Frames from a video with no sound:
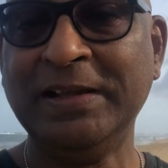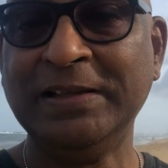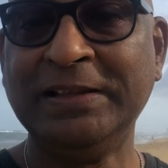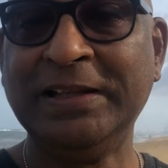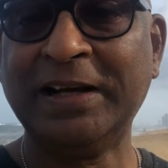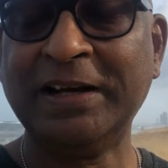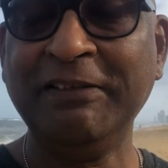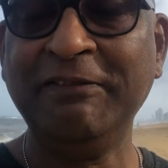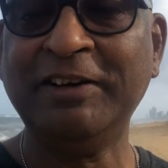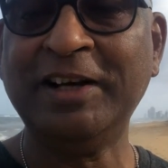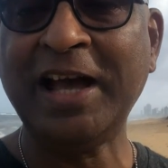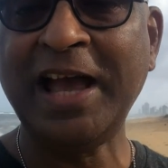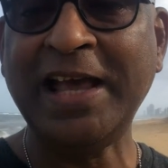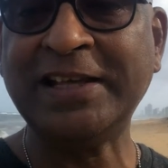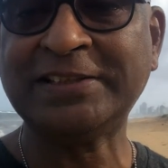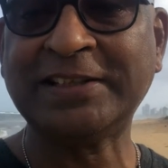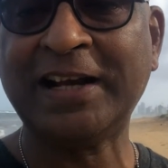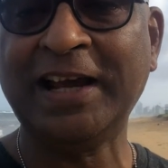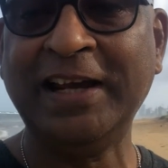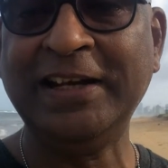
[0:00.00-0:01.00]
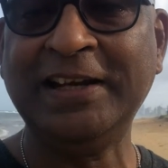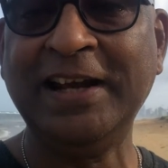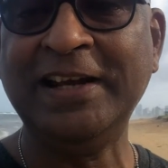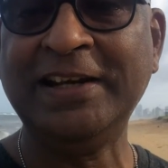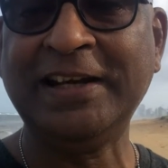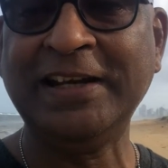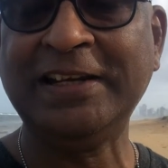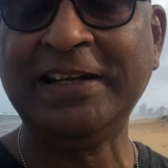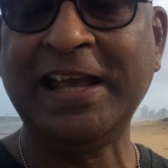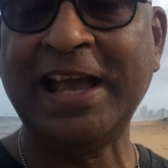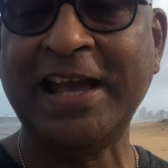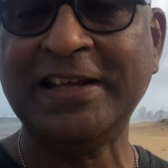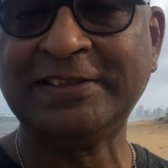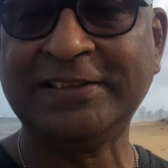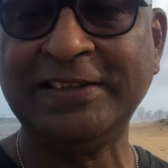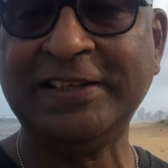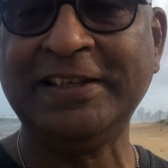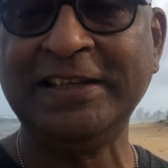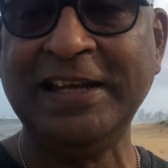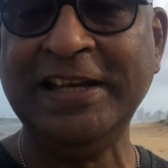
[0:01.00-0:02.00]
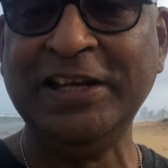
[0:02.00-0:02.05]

The river has an identity as its